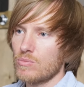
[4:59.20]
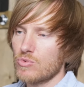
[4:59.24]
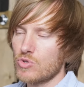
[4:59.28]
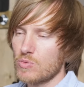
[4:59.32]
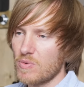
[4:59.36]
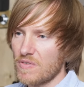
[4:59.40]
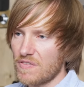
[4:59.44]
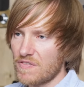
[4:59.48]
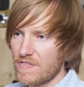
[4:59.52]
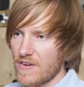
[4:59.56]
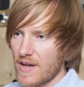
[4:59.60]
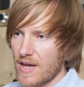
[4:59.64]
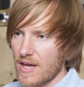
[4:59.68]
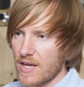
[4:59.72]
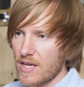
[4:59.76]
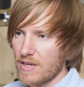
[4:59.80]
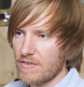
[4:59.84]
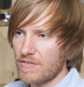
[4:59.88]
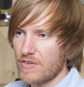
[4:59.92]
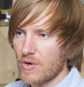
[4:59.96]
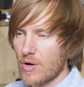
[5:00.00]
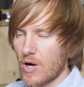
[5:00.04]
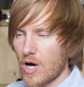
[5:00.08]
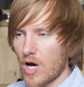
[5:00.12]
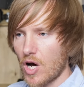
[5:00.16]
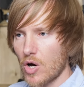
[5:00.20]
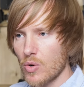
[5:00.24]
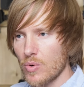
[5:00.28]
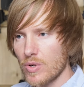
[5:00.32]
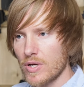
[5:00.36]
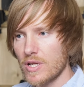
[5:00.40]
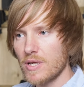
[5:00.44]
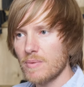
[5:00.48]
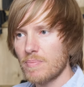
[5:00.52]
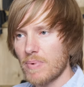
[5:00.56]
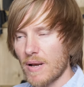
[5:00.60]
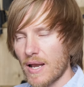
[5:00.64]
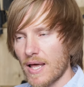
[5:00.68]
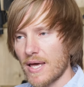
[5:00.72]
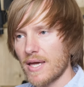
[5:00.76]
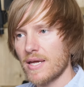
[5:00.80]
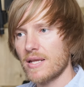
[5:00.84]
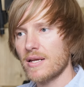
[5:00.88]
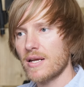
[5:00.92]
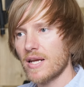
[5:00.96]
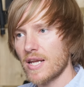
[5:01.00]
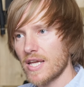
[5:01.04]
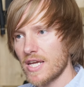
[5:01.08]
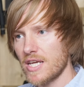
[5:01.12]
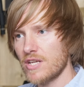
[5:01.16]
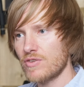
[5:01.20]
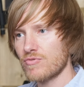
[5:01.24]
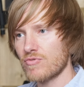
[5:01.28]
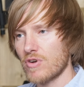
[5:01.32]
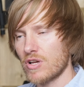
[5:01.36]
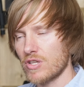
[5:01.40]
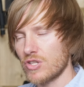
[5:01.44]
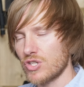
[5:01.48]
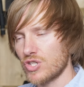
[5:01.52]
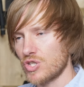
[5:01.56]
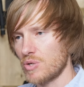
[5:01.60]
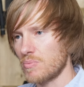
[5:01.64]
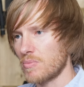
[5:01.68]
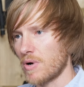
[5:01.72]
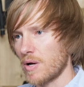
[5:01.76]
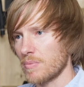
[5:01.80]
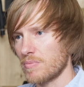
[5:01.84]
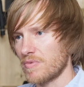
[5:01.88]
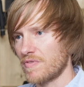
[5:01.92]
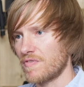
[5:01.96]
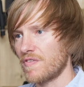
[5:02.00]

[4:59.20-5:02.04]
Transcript: To be fair, if you're only playing lead runs, you might